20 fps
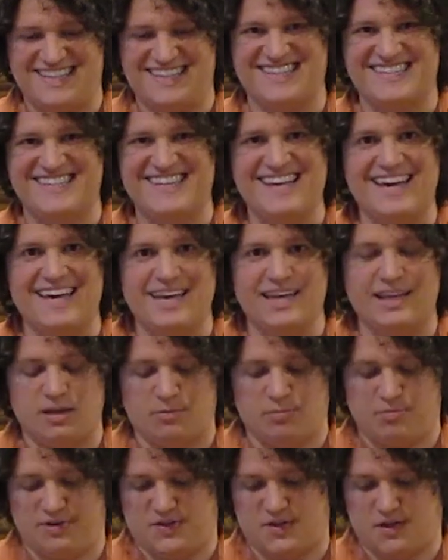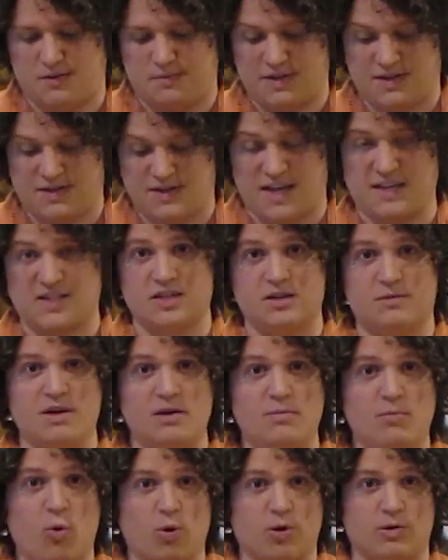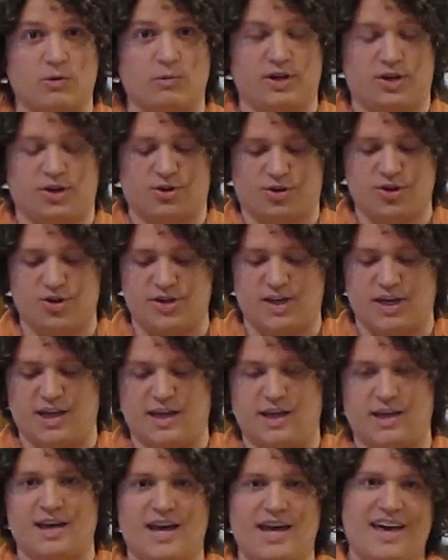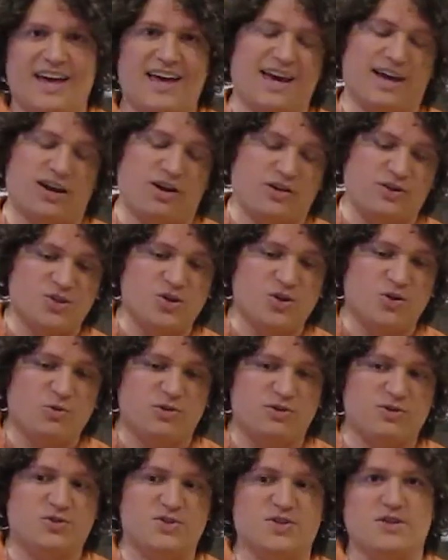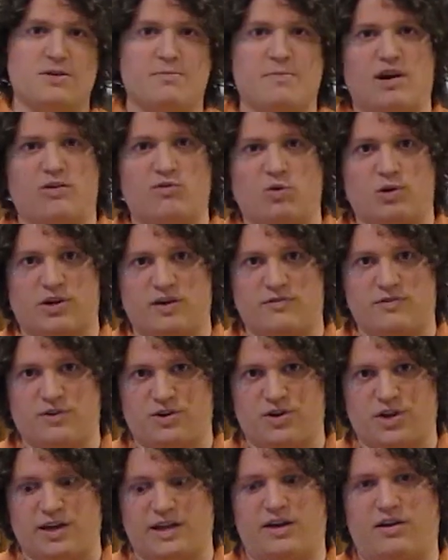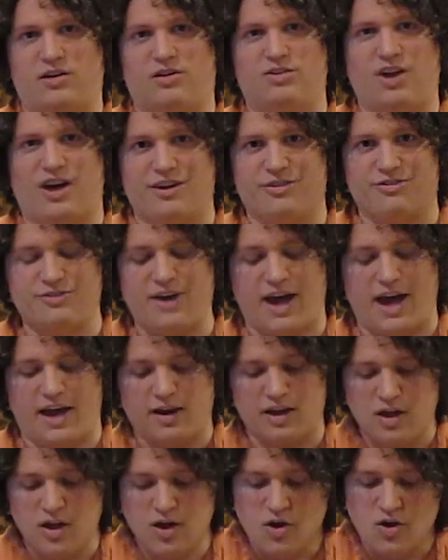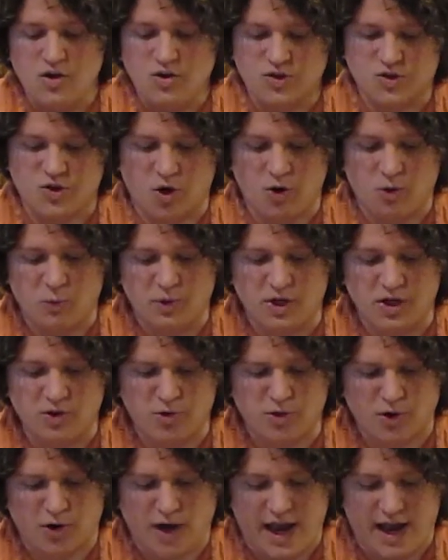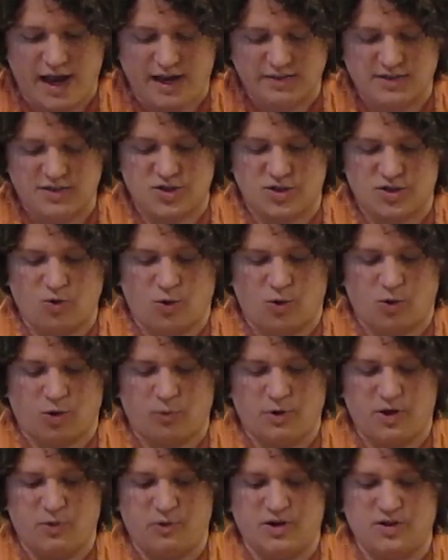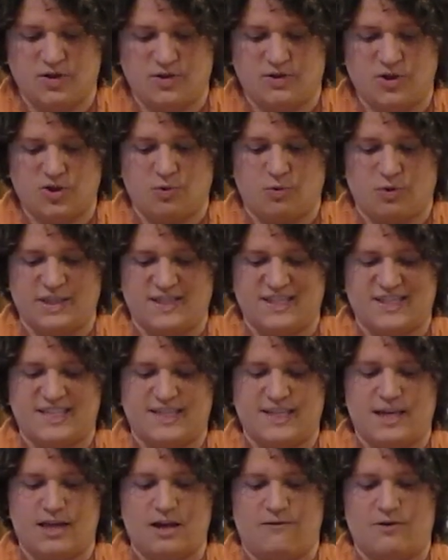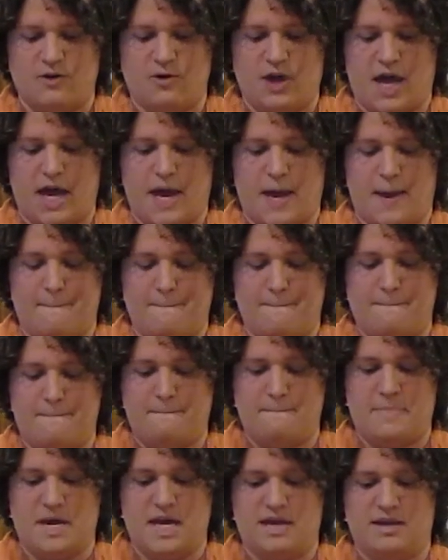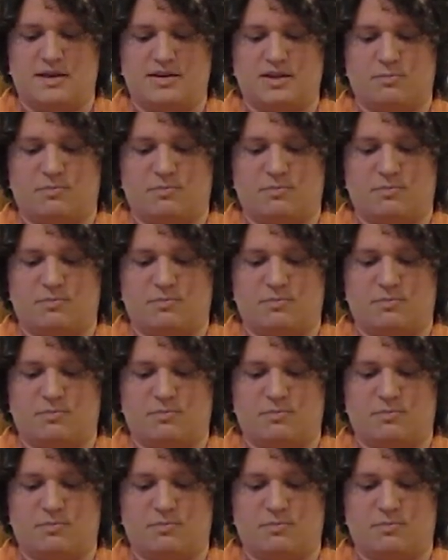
is in the brisket because that's going to be important when you're cooking it and also reduces the amount of work if you're cutting out a lot of fat. So when you're at the store, what you want to do is you want to see if you can't bend